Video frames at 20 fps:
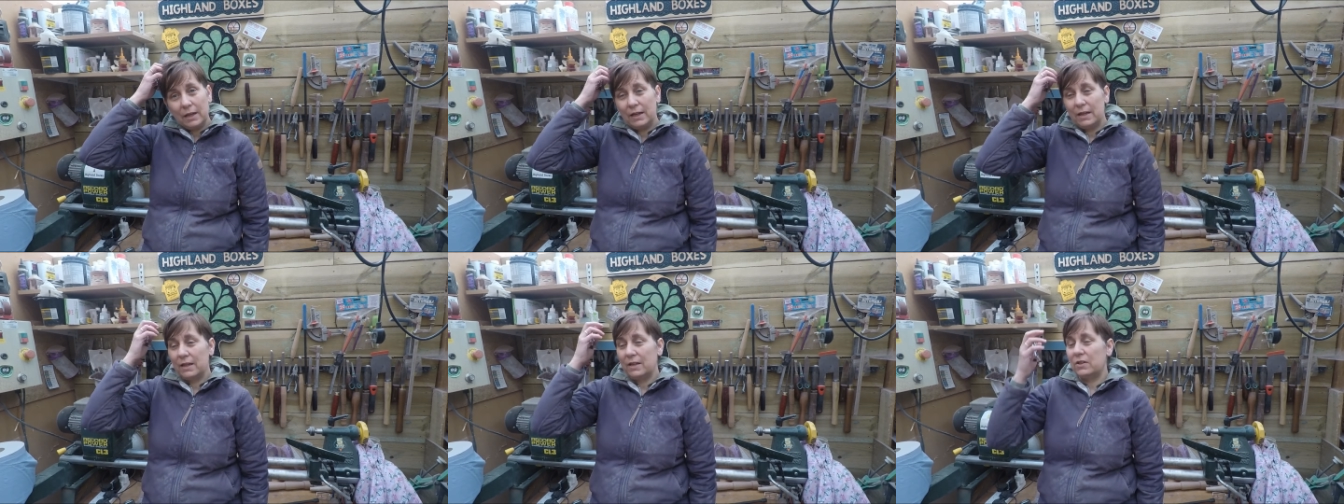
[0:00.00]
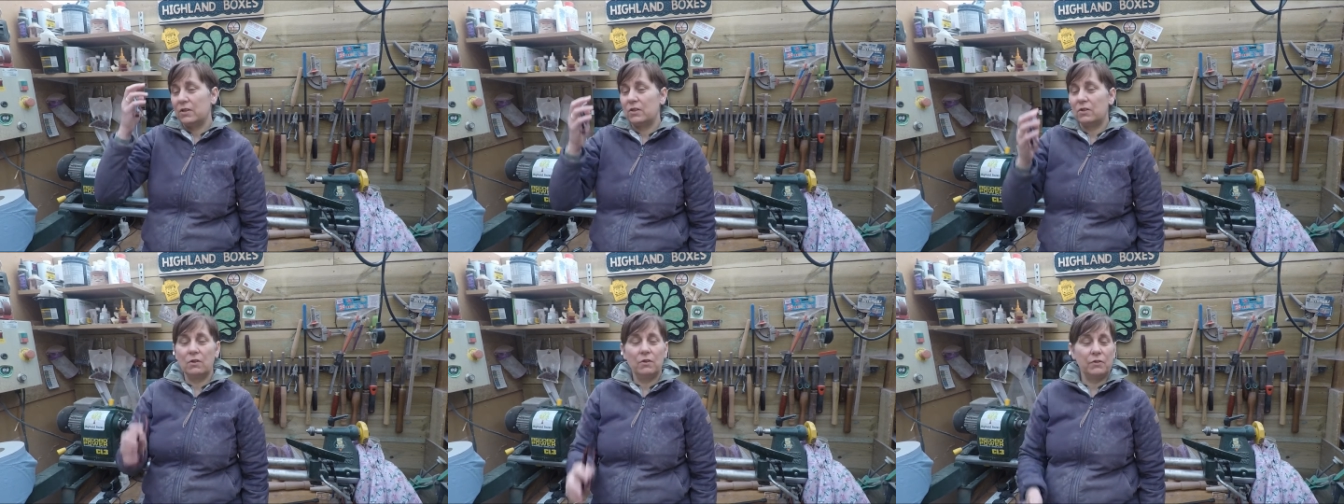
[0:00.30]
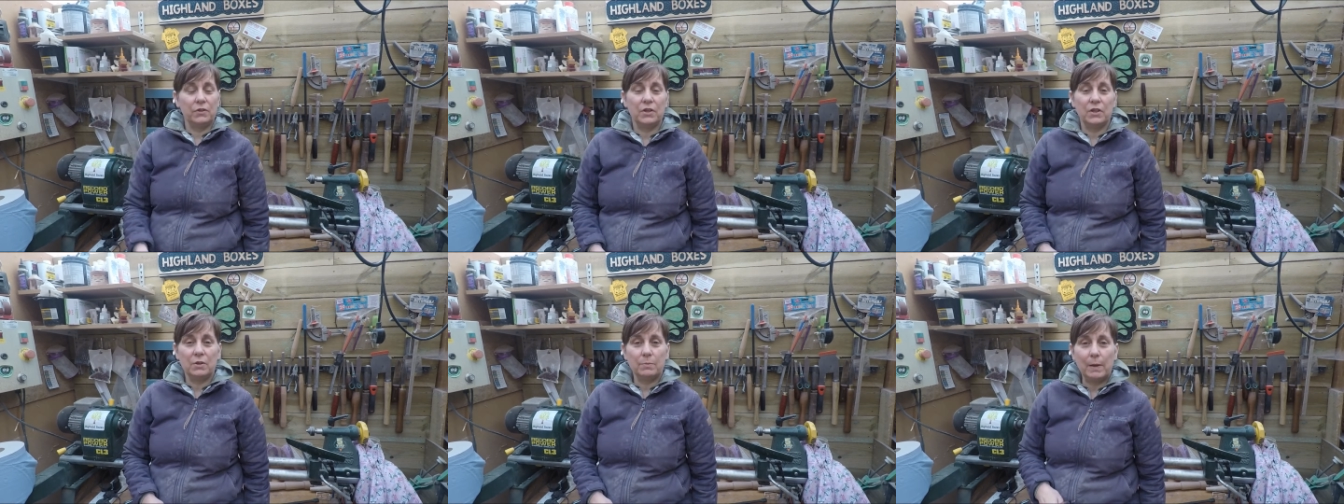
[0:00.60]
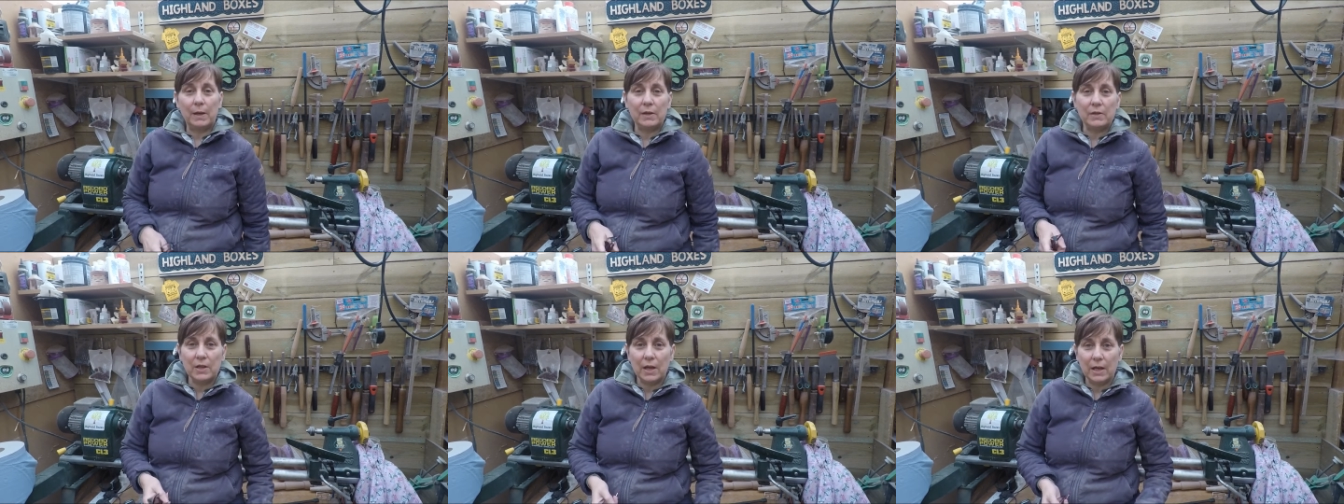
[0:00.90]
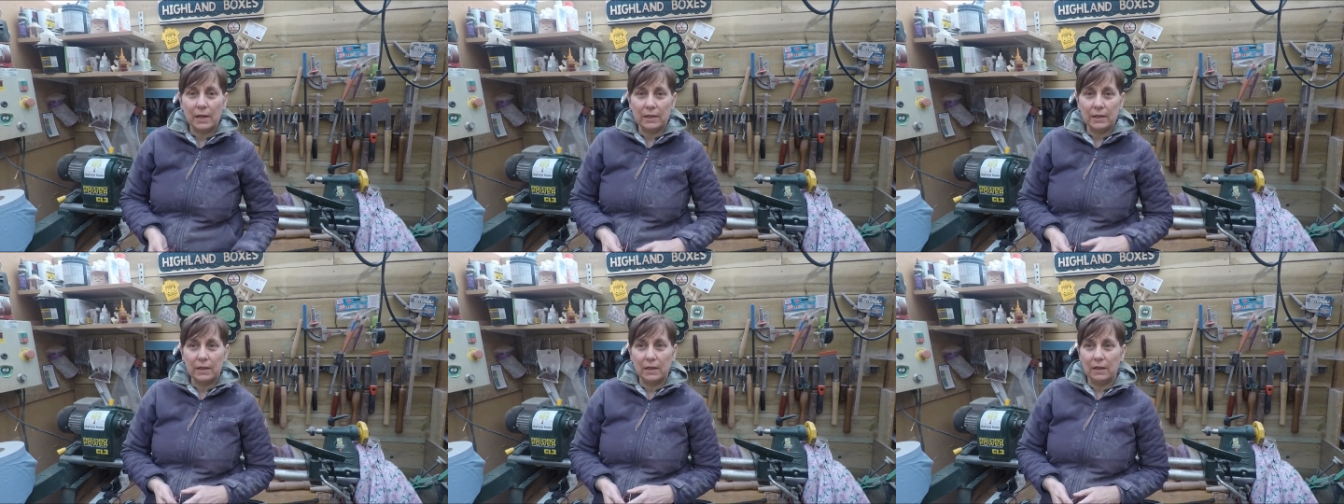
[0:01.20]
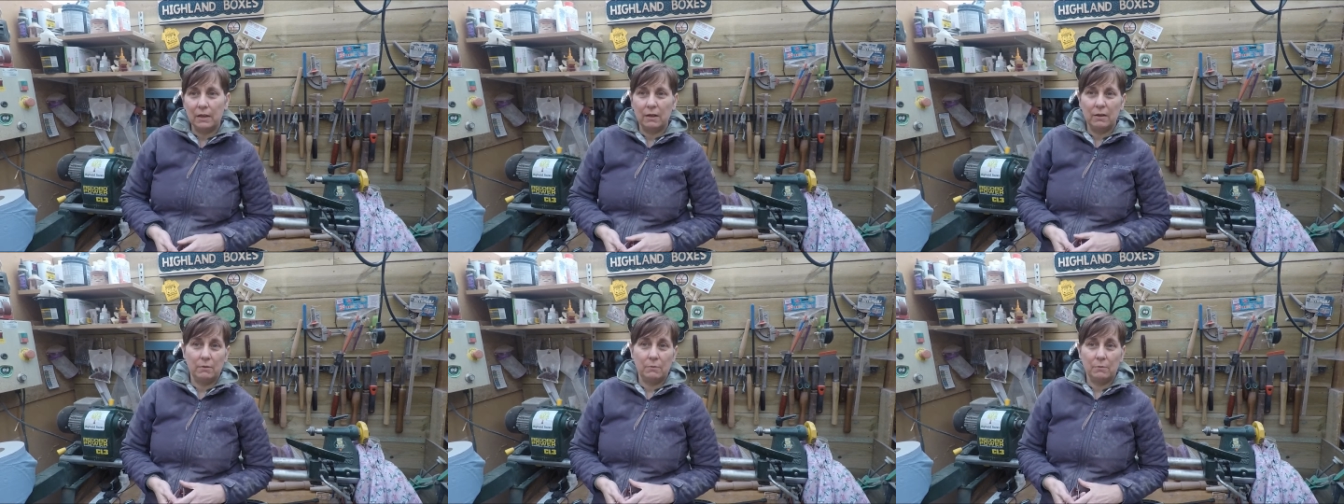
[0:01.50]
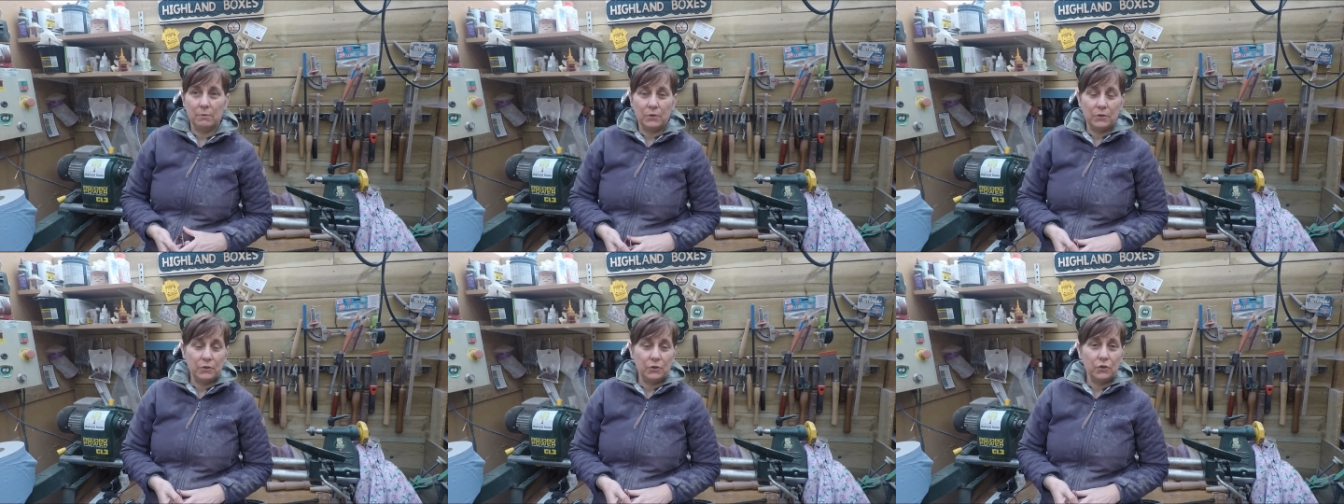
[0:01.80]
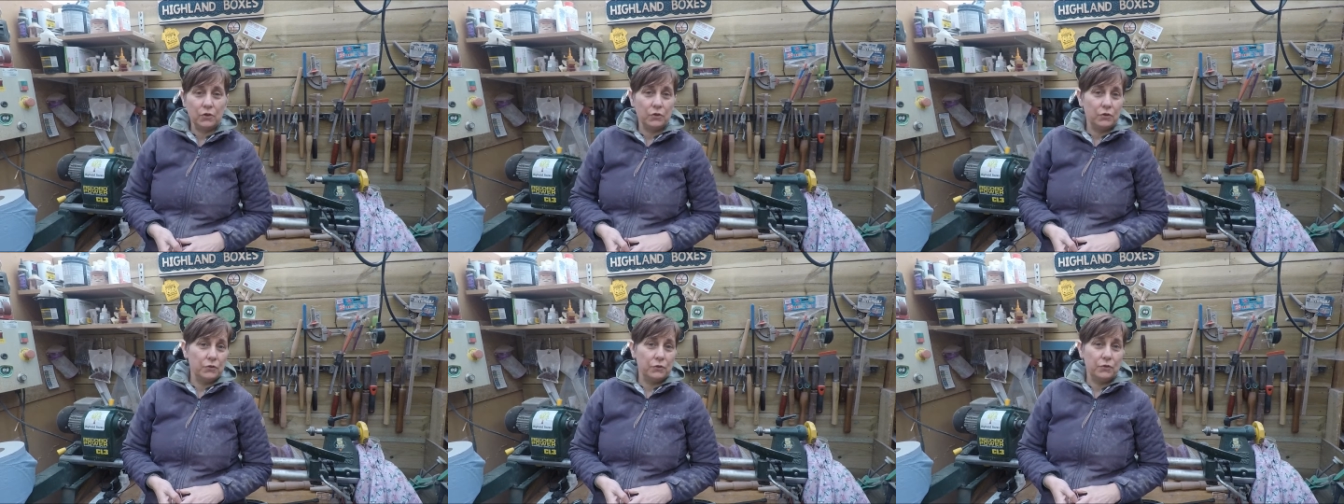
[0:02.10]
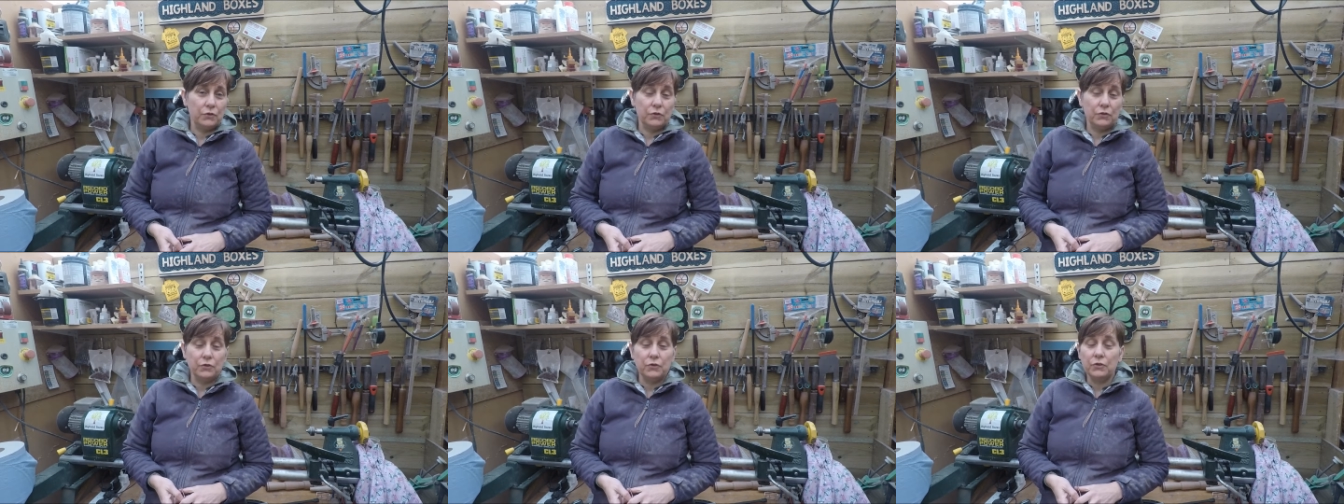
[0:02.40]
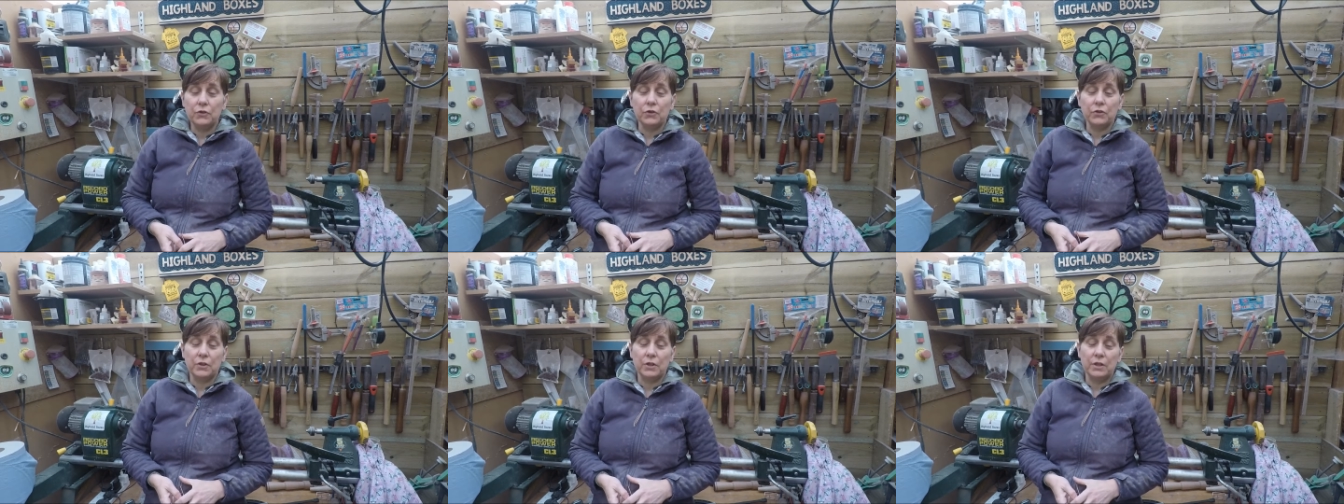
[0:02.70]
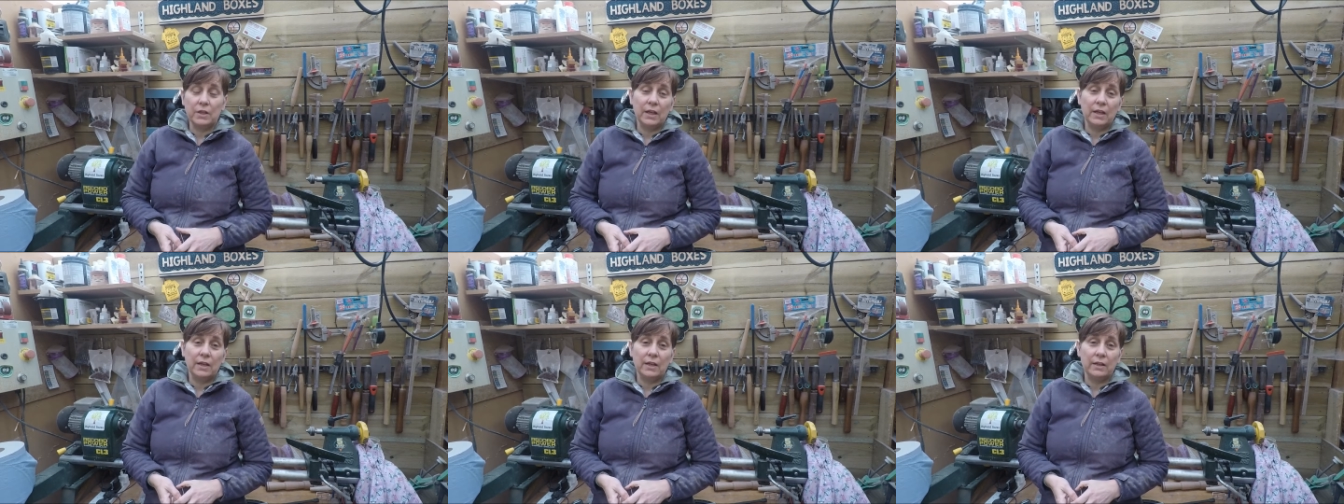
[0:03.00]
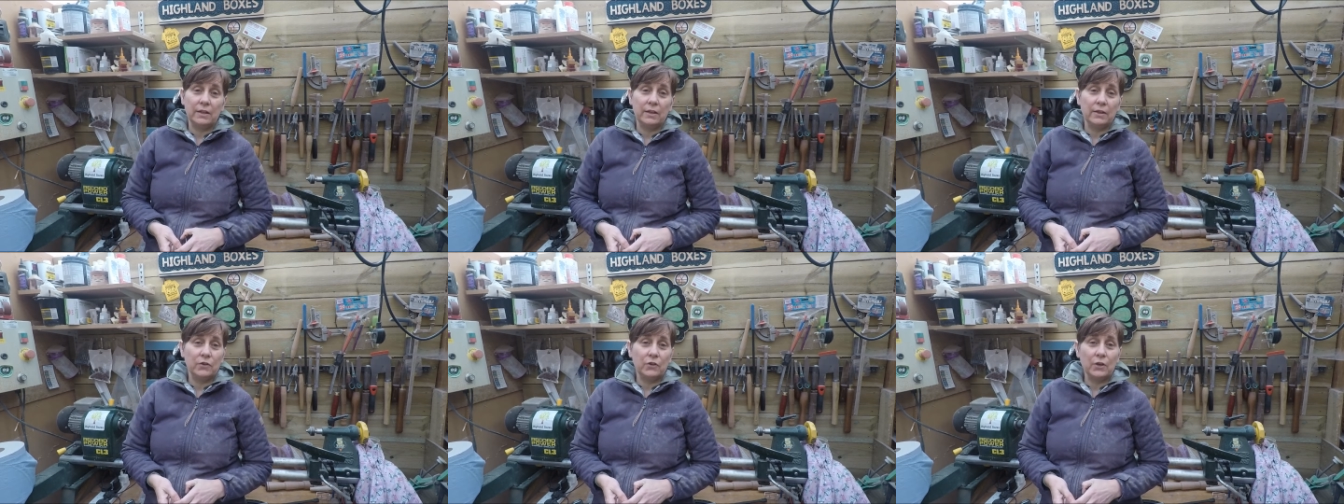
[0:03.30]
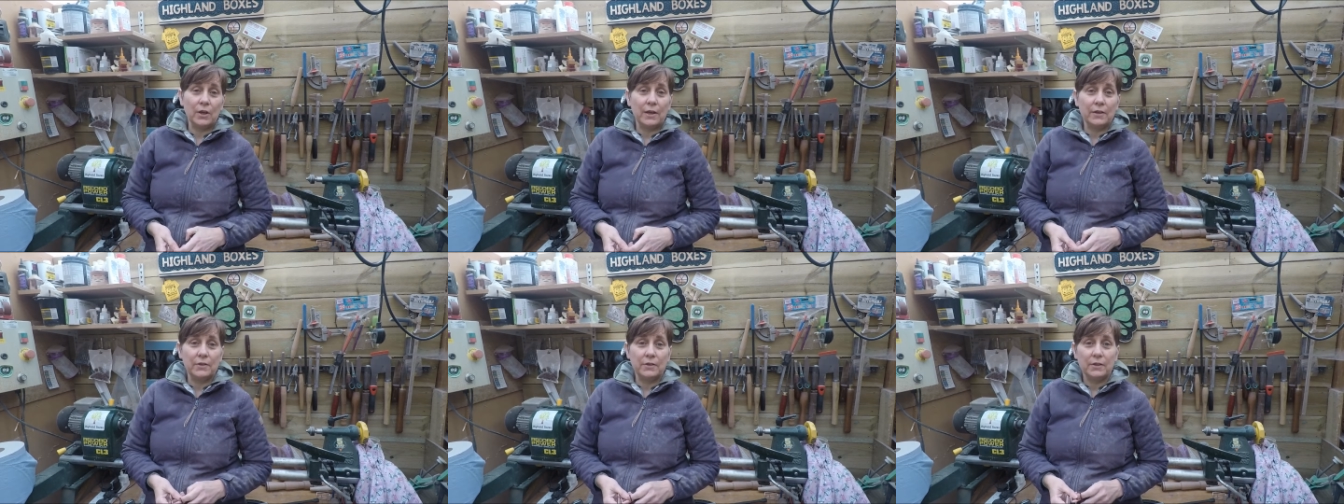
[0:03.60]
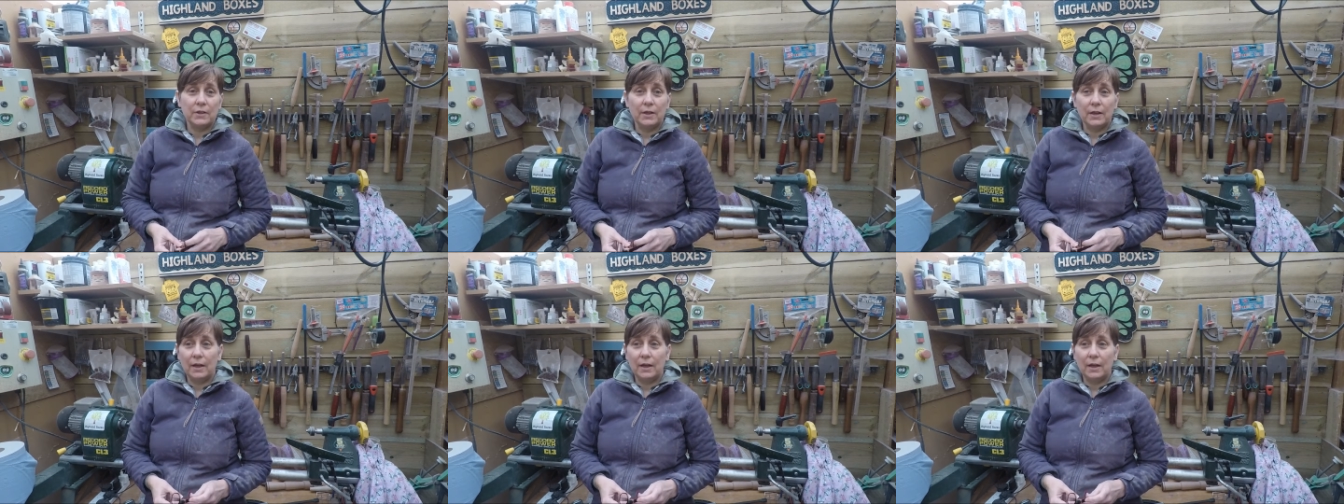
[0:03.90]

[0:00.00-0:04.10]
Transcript: It's nothing spectacular, it was just a day in the shed.